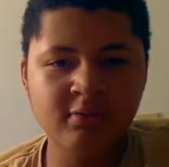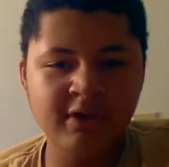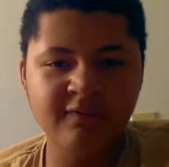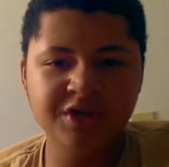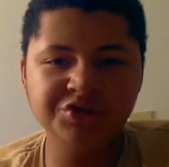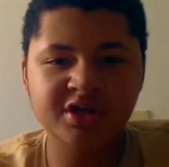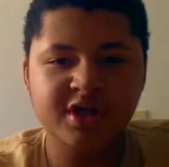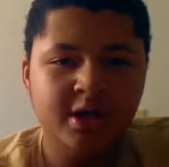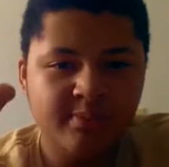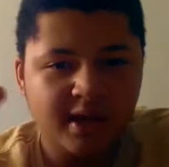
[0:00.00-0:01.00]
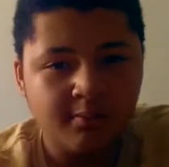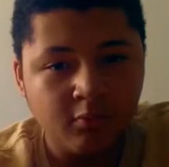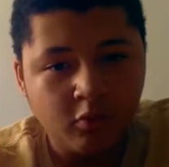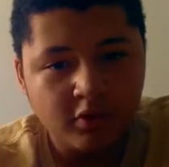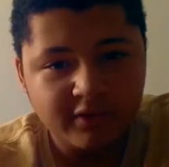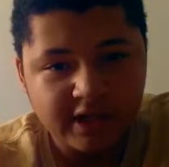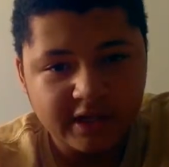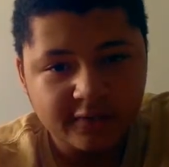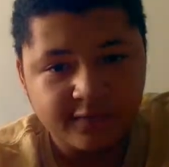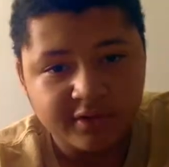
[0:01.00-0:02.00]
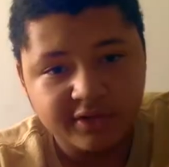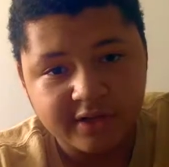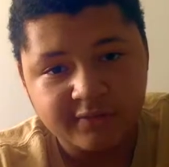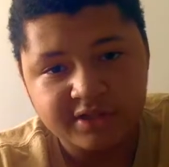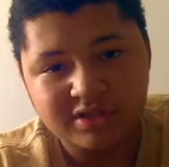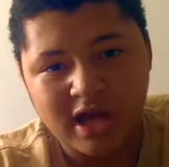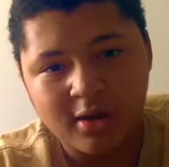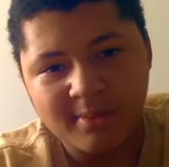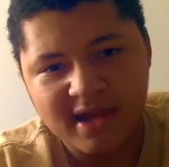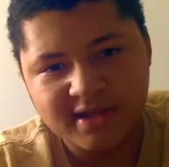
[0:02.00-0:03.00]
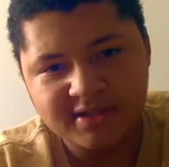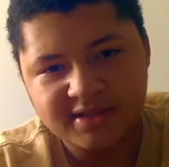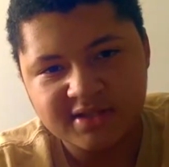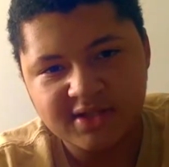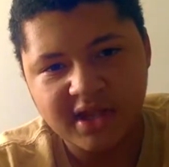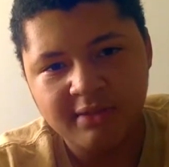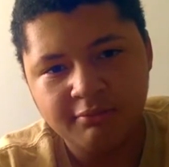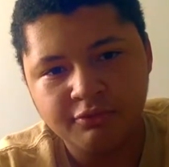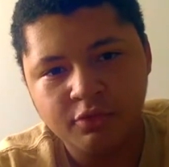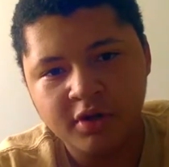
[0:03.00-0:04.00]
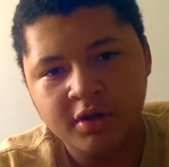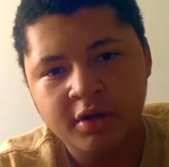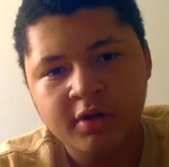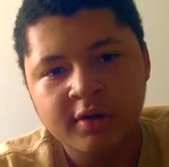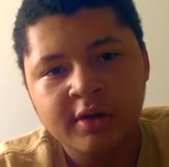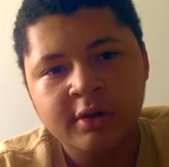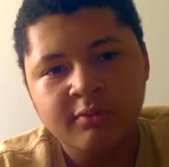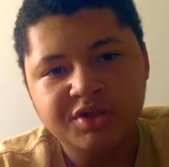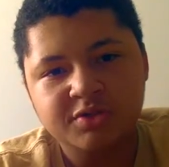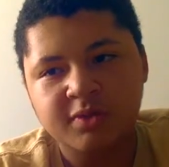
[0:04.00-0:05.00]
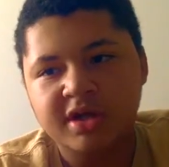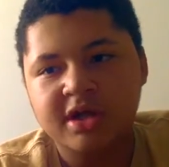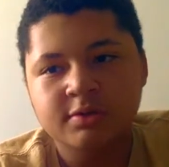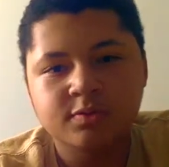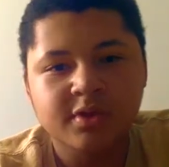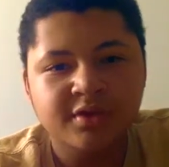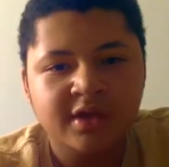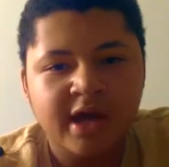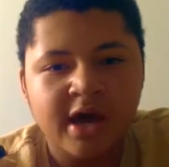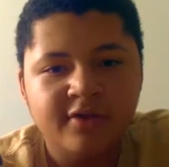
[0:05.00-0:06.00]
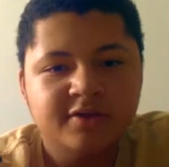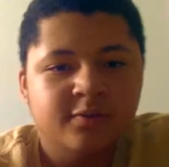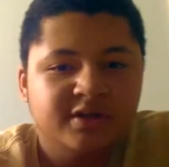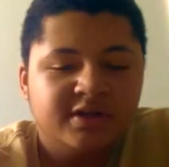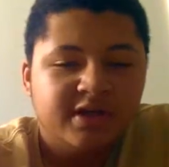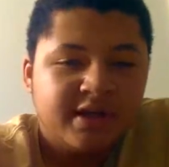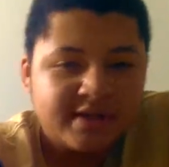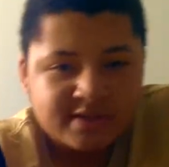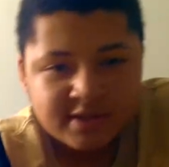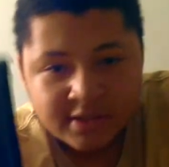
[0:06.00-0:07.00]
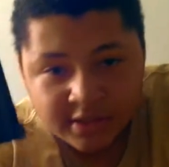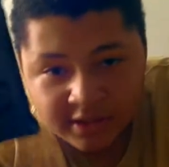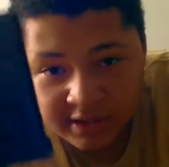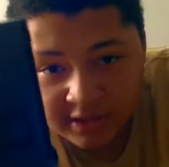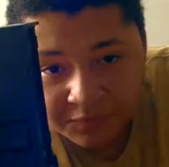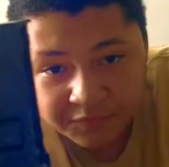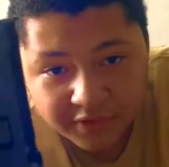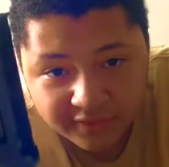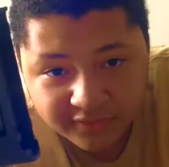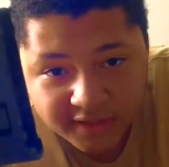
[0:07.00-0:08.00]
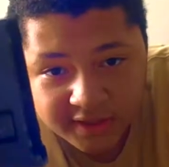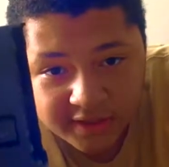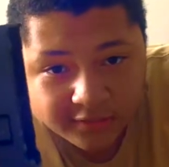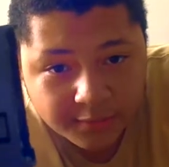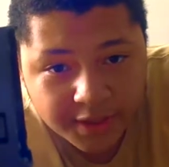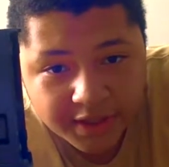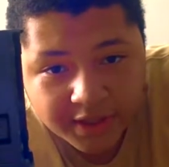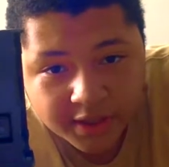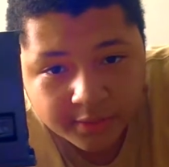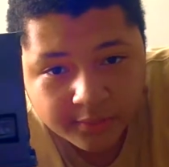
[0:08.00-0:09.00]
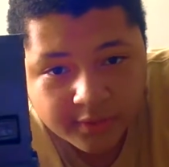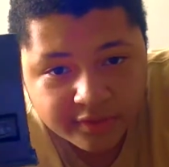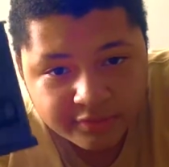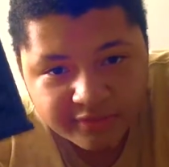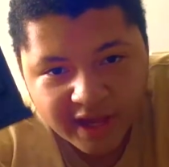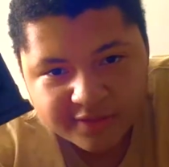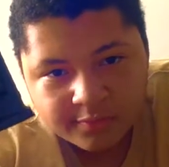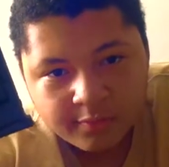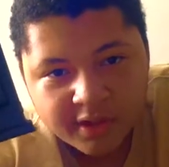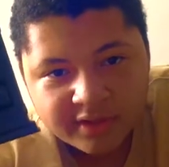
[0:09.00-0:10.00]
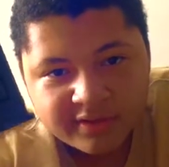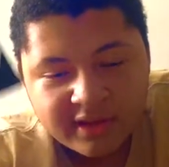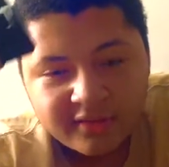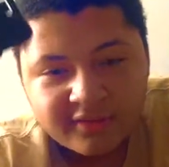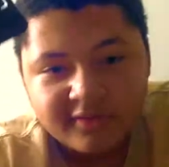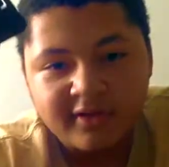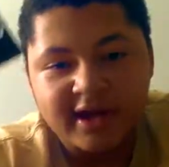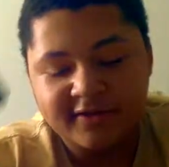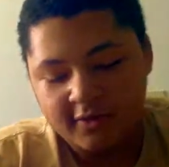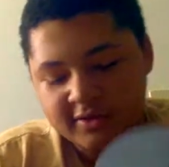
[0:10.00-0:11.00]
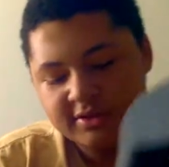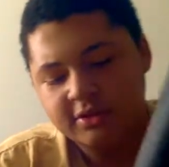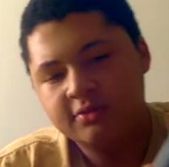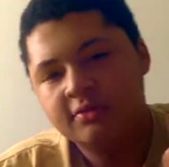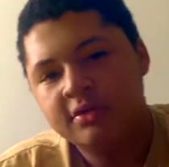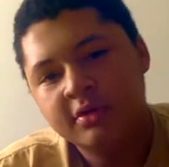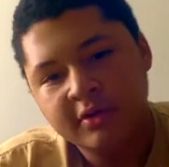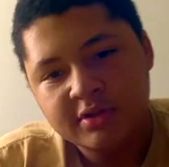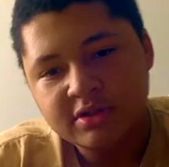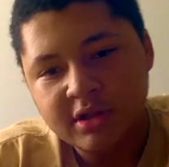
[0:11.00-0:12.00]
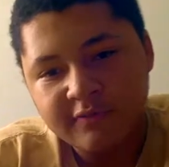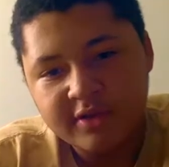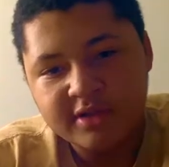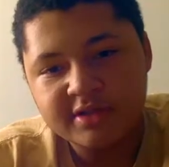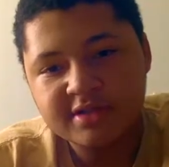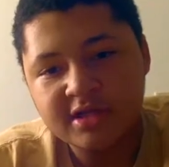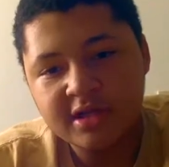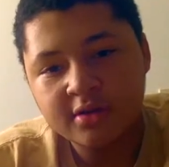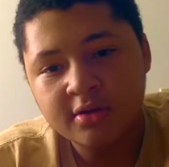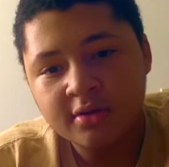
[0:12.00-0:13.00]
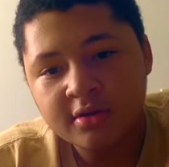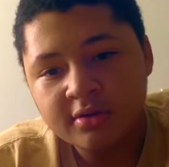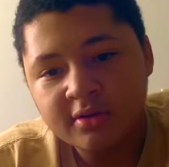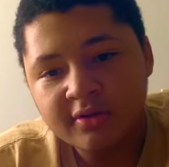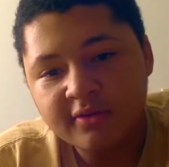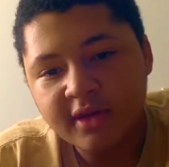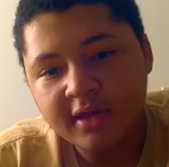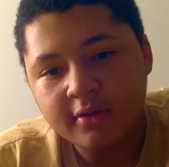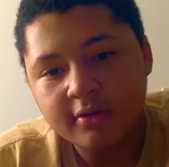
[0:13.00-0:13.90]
eventually they're gonna make more of these for different style mags. This is an M4, which is what it comes with, and how this works is, if you can see this right here, that's what this slides onto. So if you can see, there's like